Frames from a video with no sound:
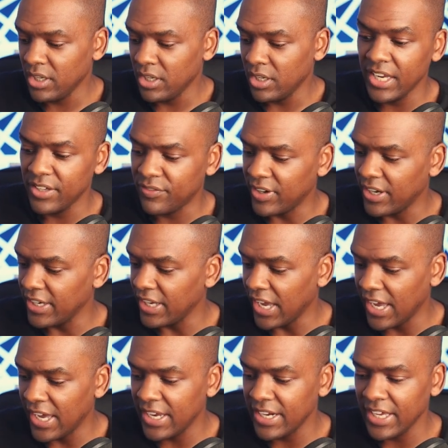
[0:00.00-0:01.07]
And if I
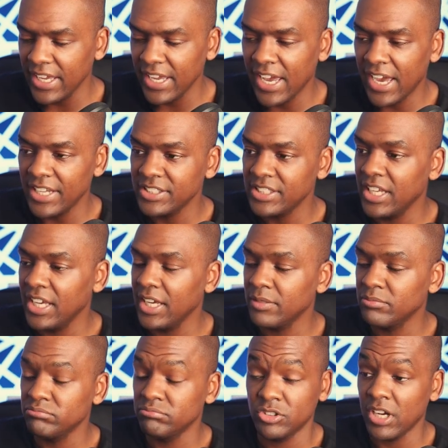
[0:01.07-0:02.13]
had a hashtag
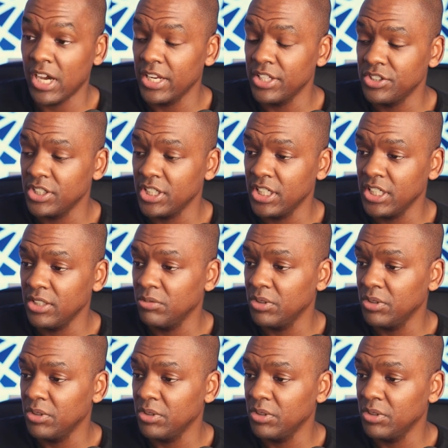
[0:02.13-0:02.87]
strategy,